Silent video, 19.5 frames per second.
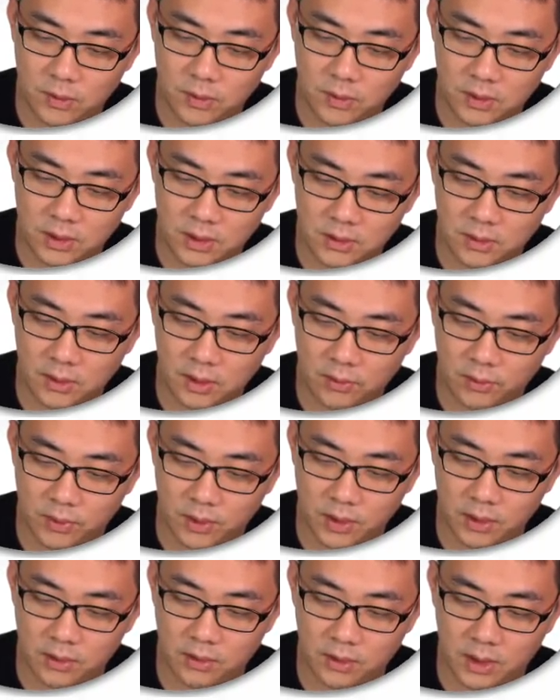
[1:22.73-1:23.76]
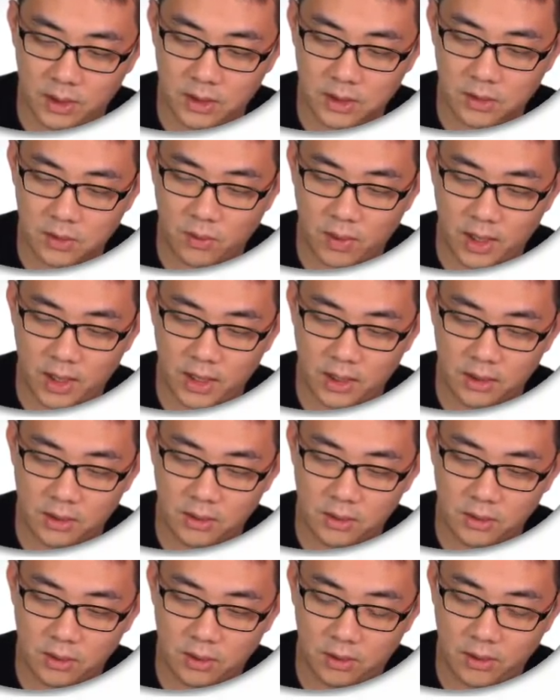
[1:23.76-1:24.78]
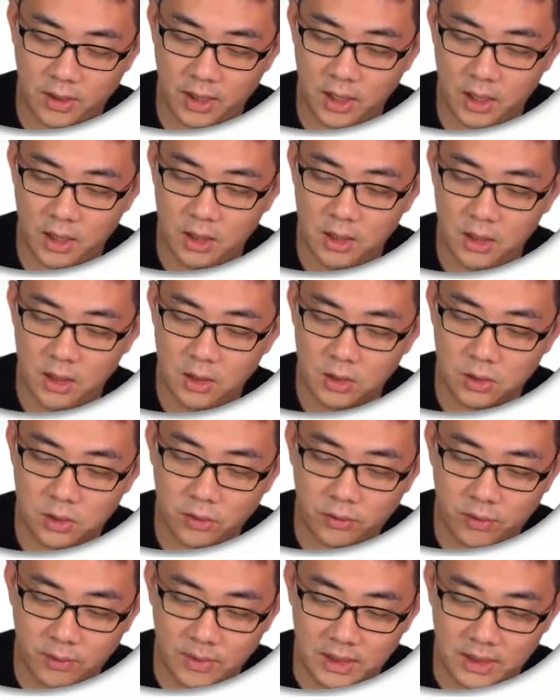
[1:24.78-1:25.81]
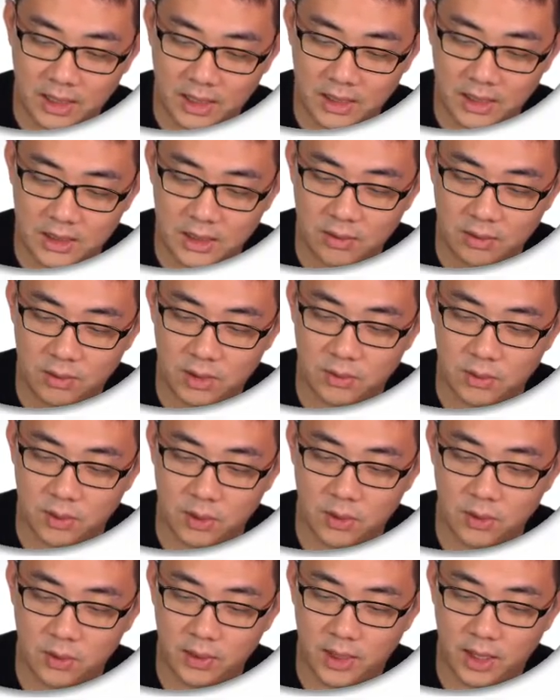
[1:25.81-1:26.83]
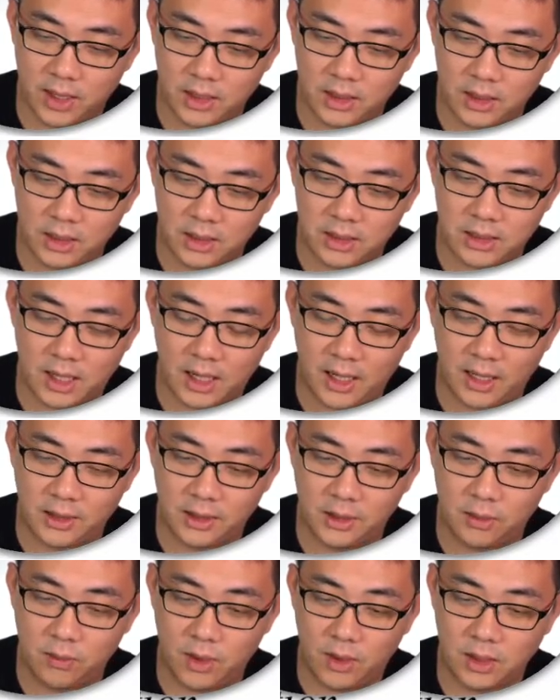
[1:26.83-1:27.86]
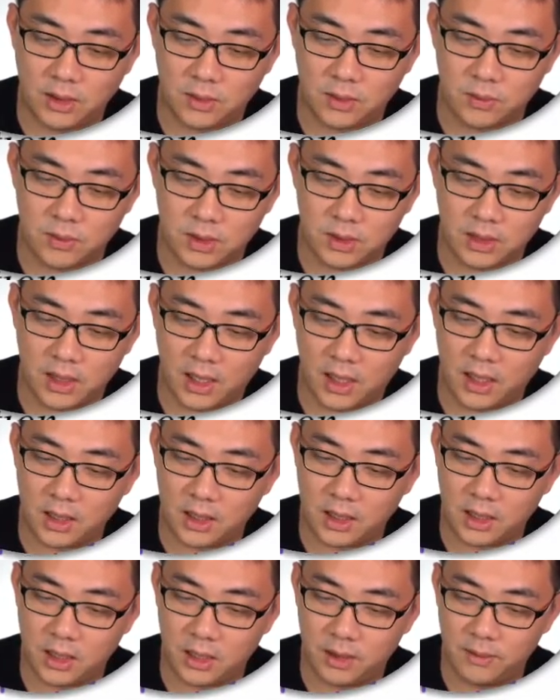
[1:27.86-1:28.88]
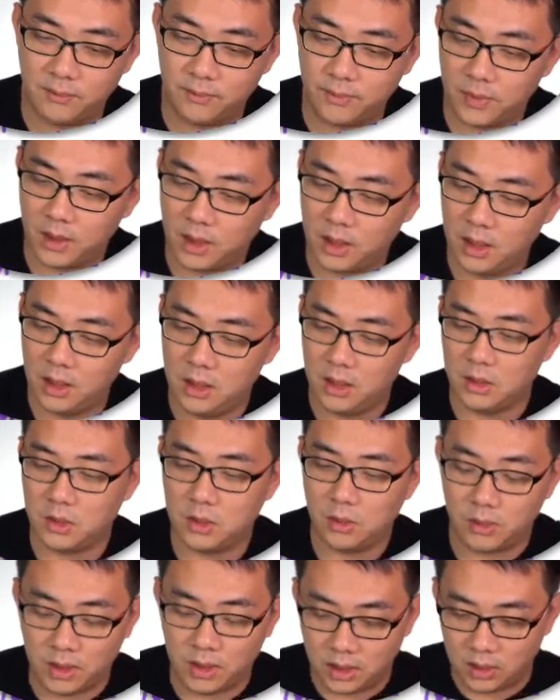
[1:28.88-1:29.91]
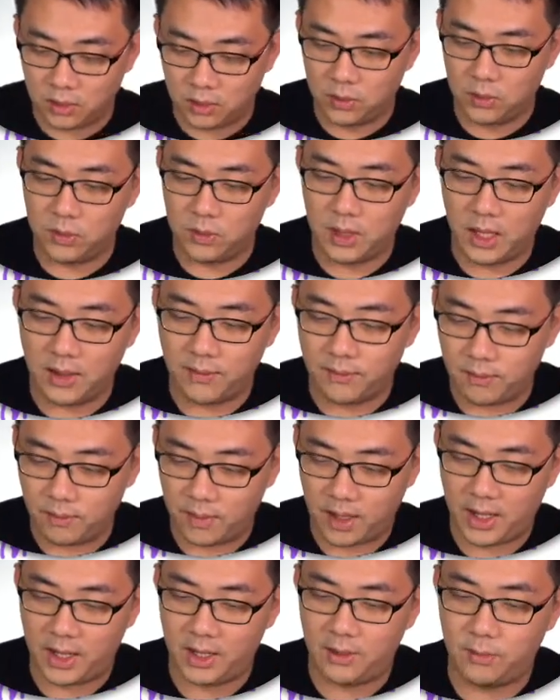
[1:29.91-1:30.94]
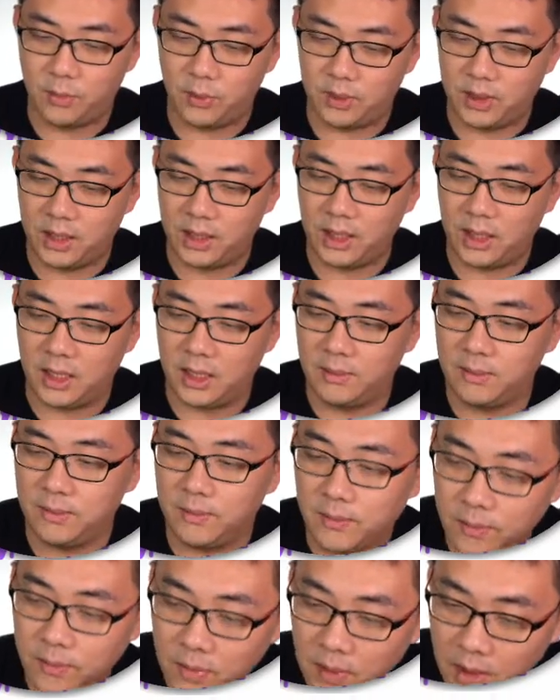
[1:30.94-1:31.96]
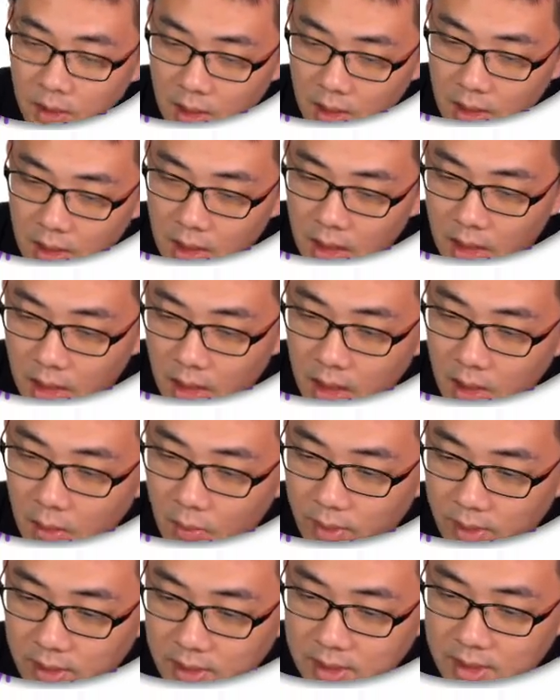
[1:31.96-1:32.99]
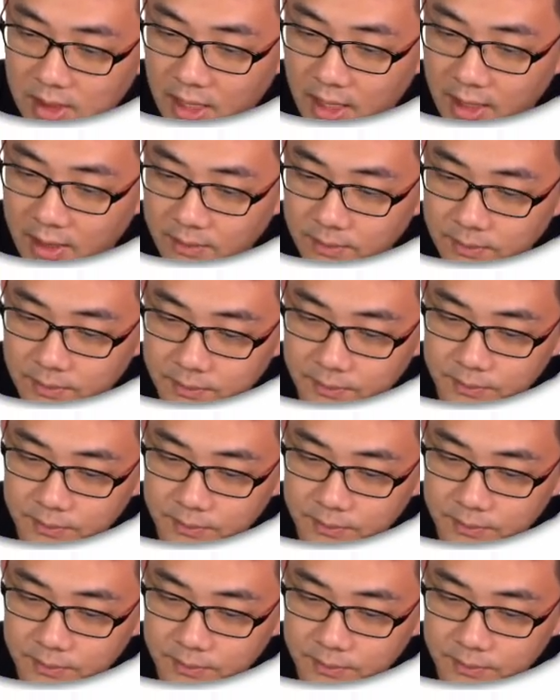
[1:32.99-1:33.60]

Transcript: So this one we need to take square in. All right. So from the standard series, we know that these are the ones which are here. So we're gonna do that by putting in when sine.